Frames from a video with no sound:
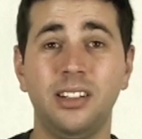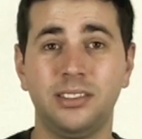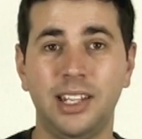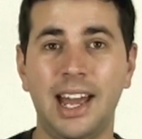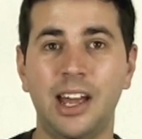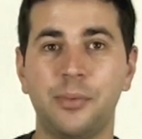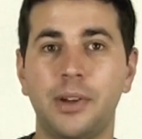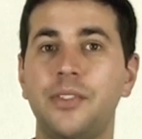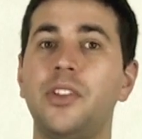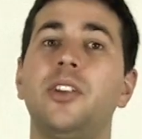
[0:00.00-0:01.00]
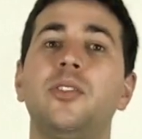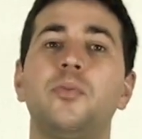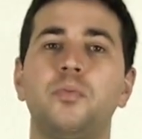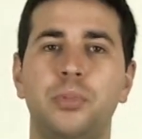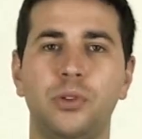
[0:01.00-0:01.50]
a little tap and
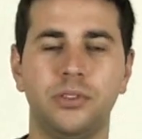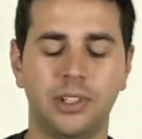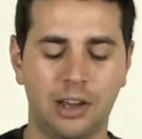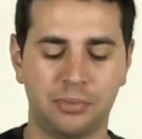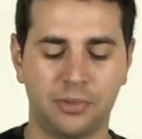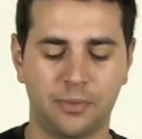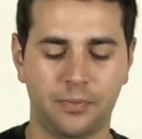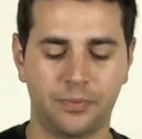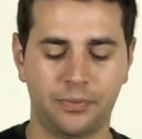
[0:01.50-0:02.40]
then pulls up.